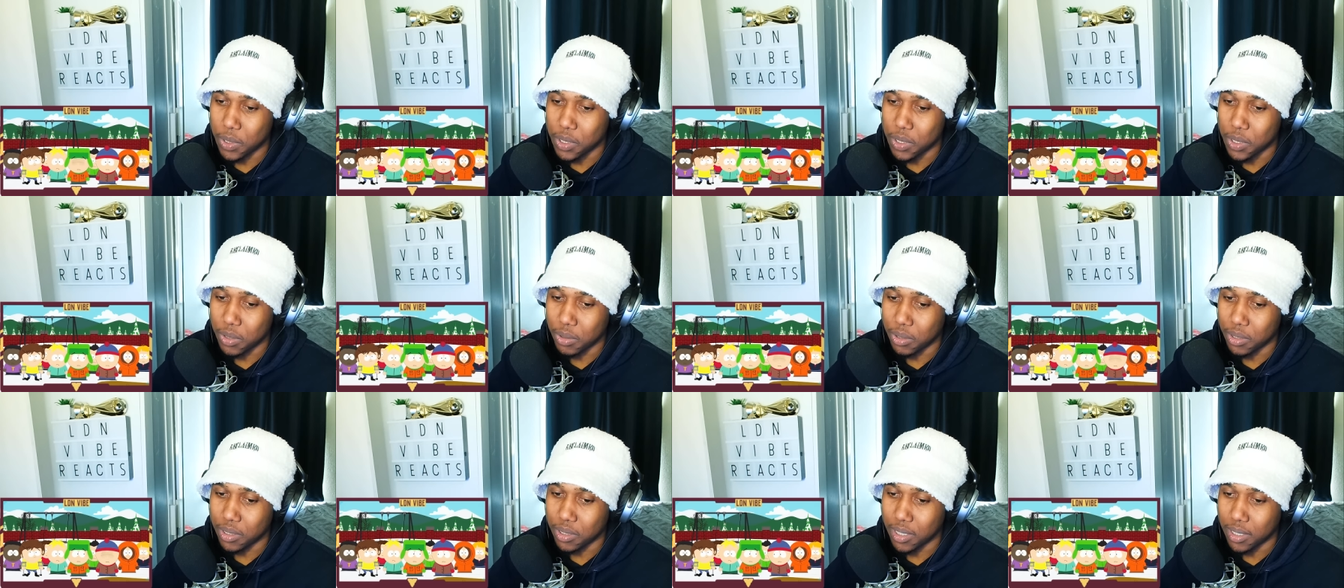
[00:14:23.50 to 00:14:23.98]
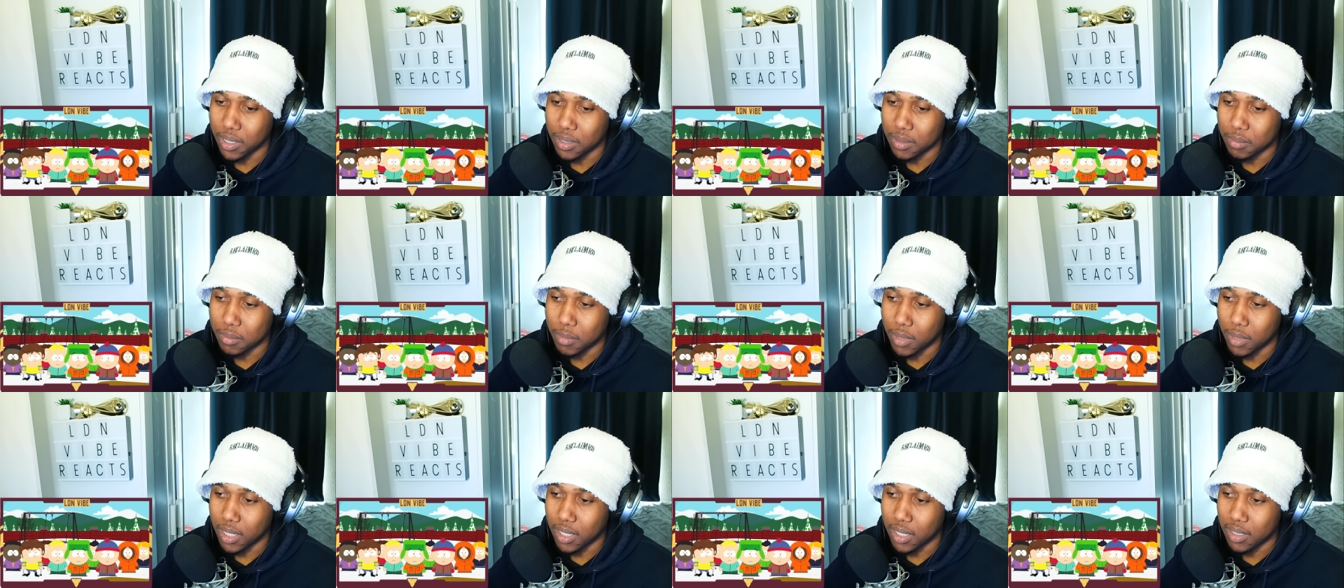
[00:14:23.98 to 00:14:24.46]
thought that,
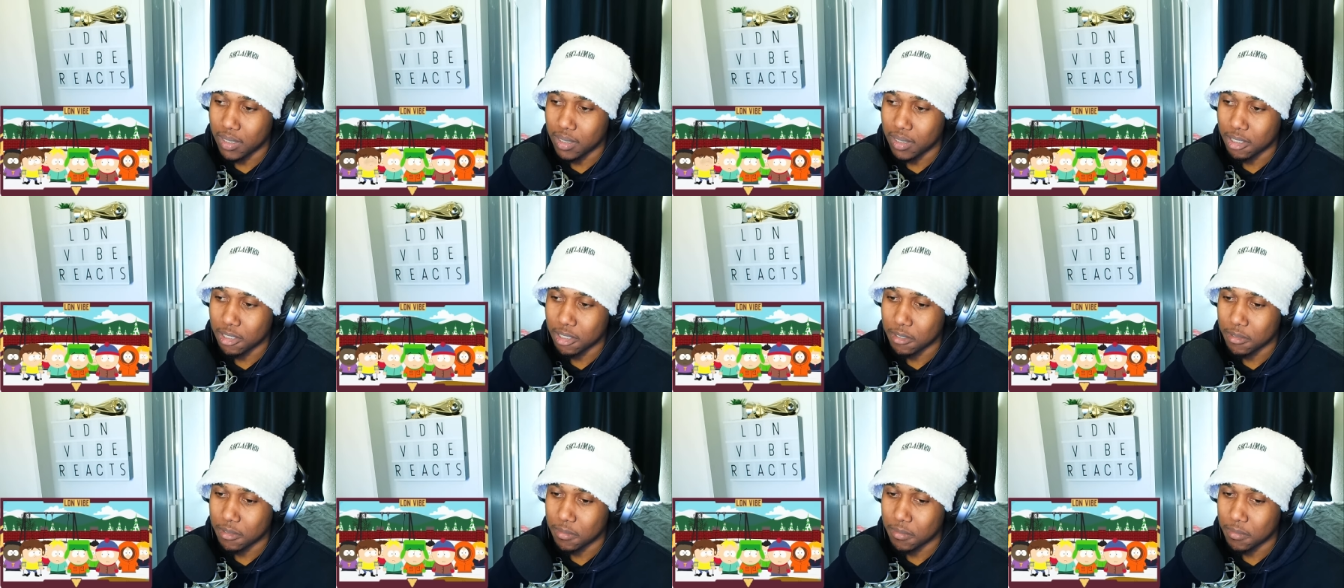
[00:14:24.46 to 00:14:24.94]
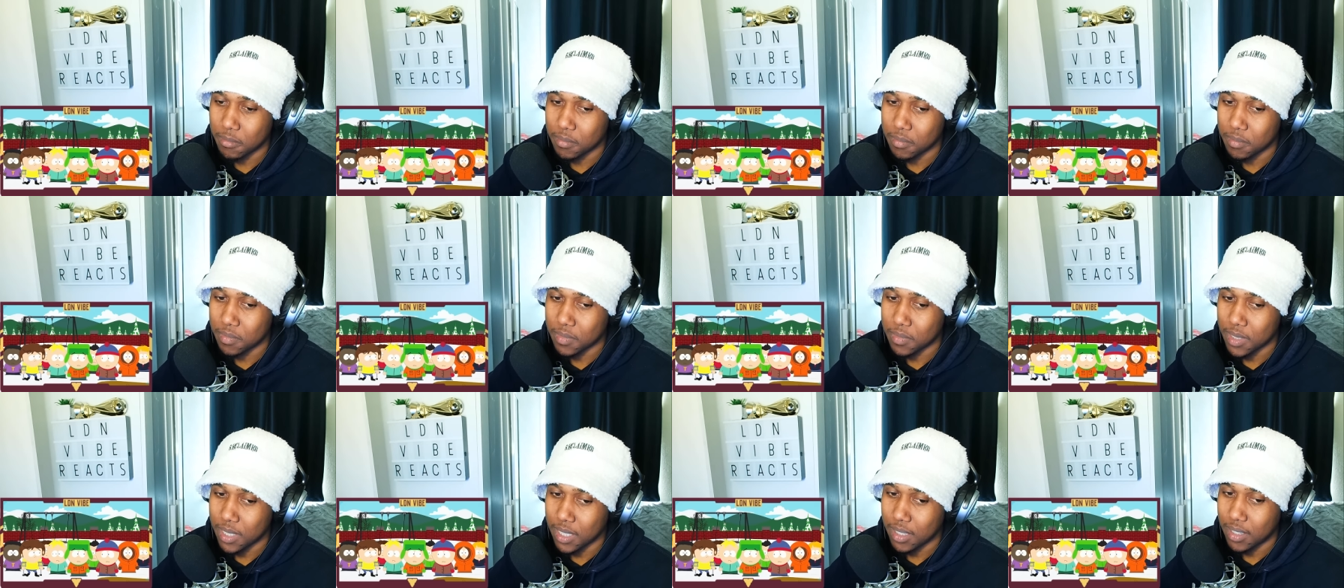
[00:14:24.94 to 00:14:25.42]

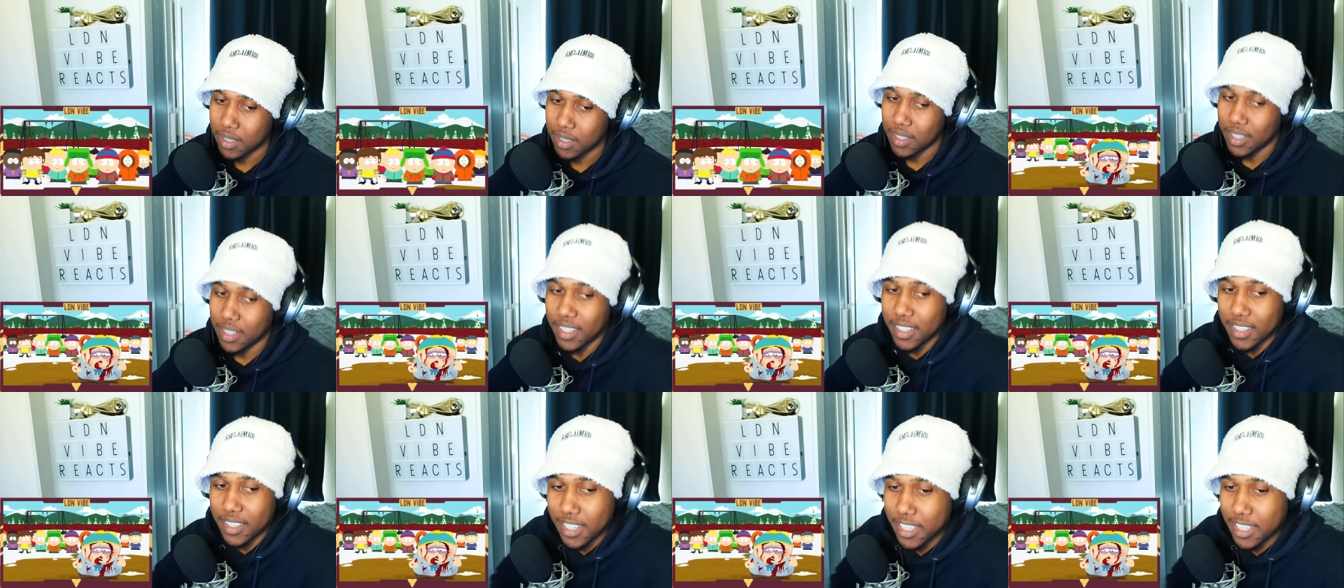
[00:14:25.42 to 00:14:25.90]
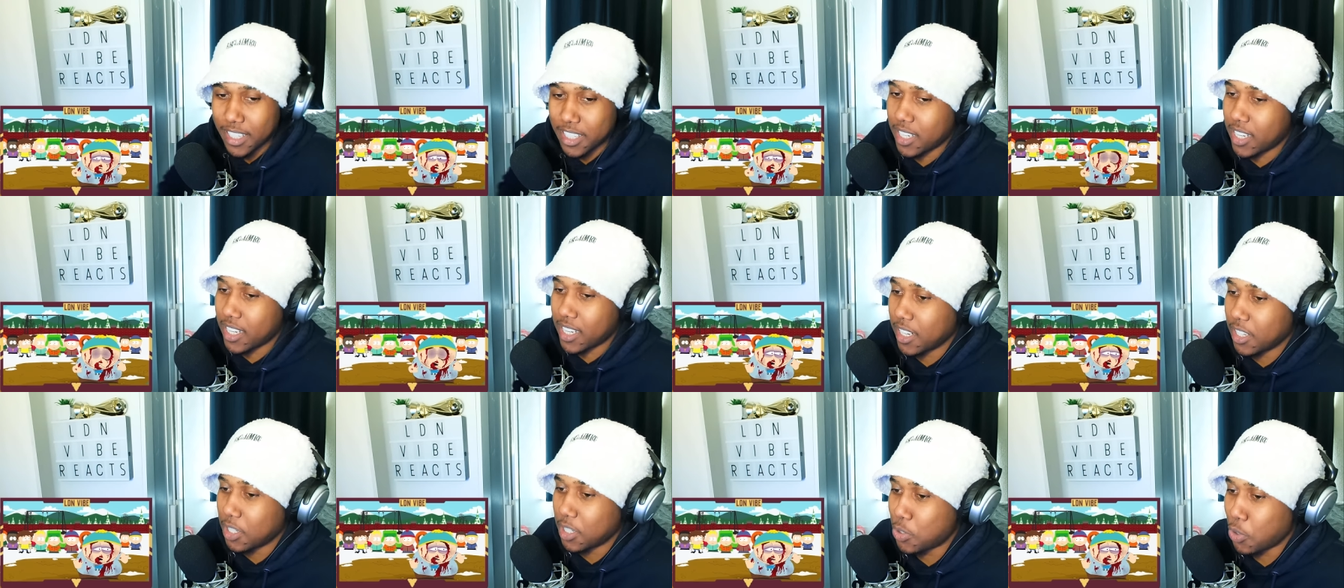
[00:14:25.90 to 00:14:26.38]
bruh. They just
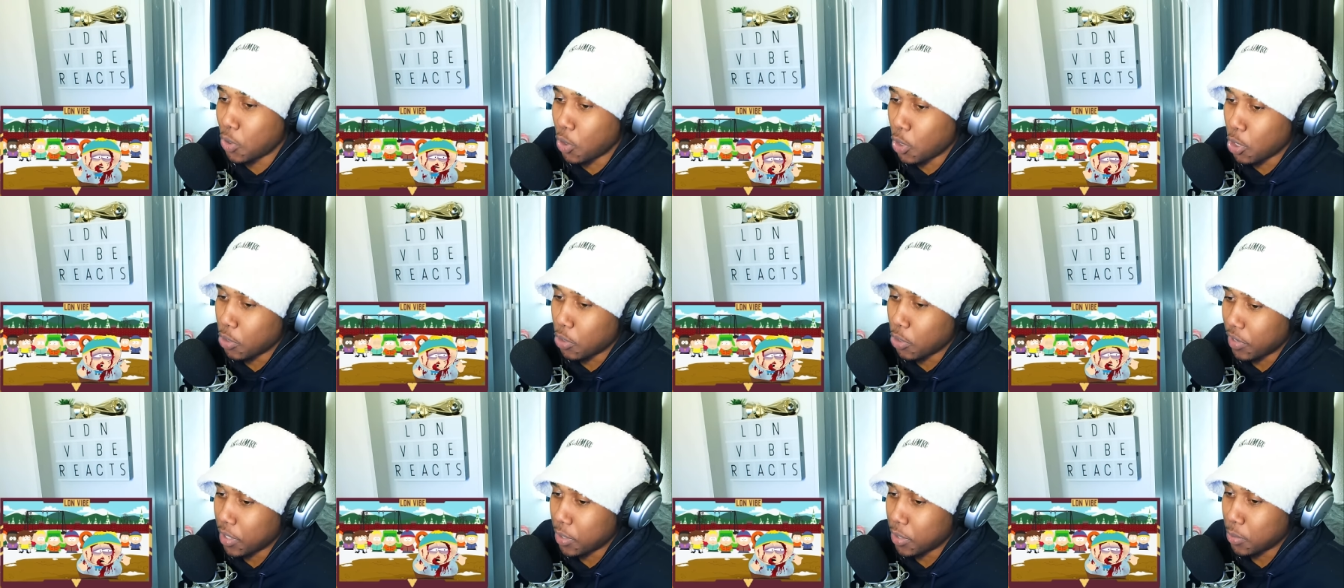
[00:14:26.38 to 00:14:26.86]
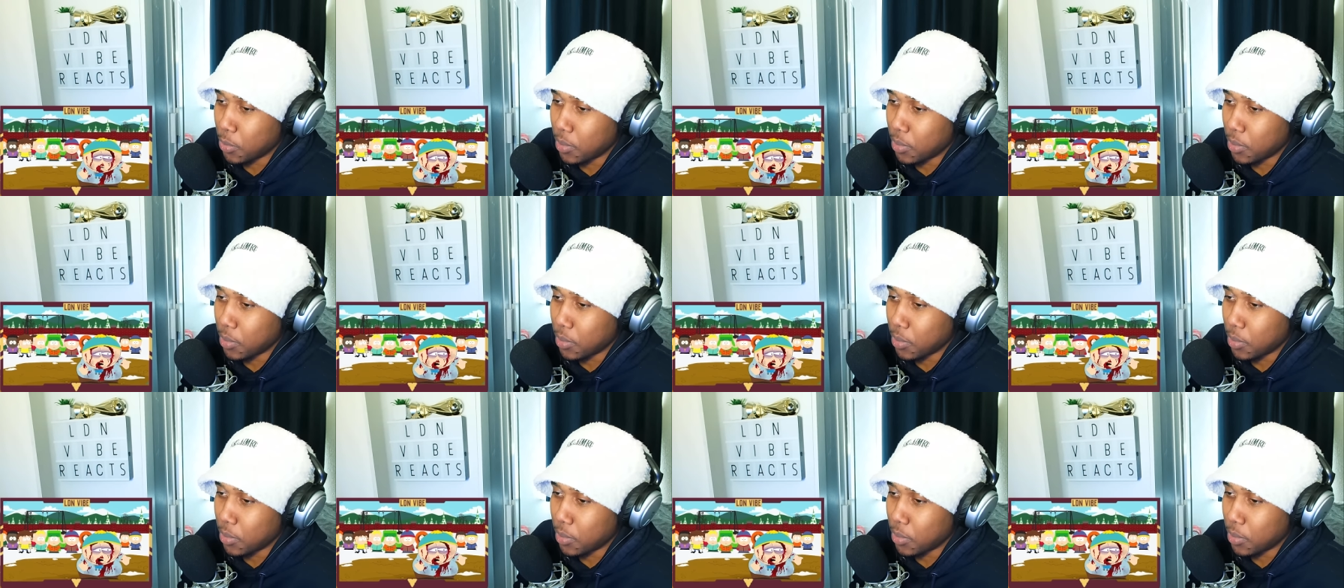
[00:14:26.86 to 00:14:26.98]
kind of tolerate you,